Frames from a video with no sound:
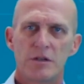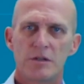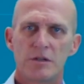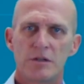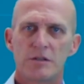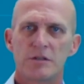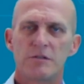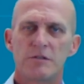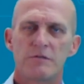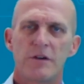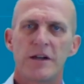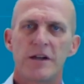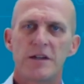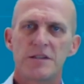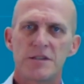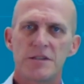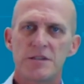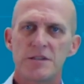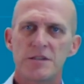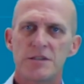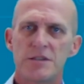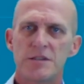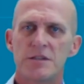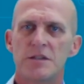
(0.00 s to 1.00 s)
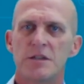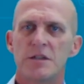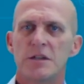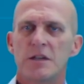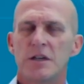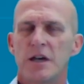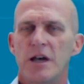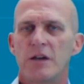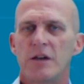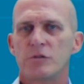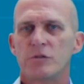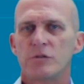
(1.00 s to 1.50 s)
devices,
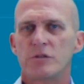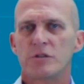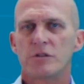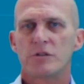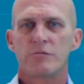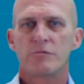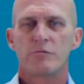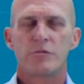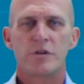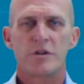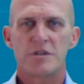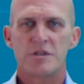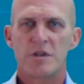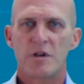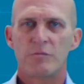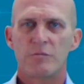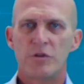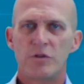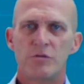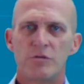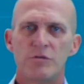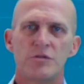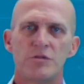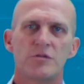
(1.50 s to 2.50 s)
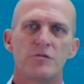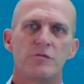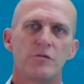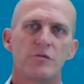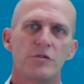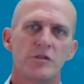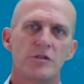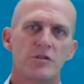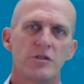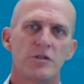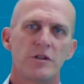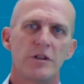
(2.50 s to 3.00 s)
I would, for example, use
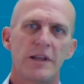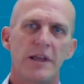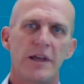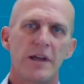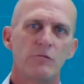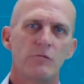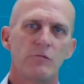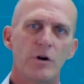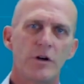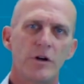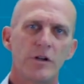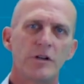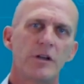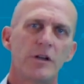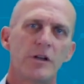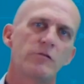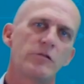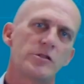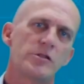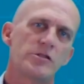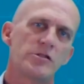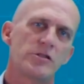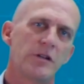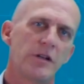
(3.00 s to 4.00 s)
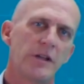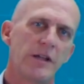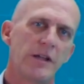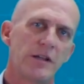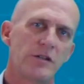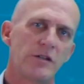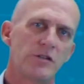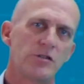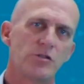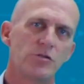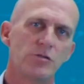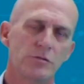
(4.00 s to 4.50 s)
virtual LAN 1 and virtual
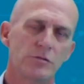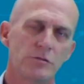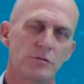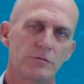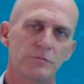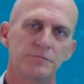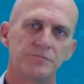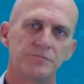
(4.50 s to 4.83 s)
LAN 2.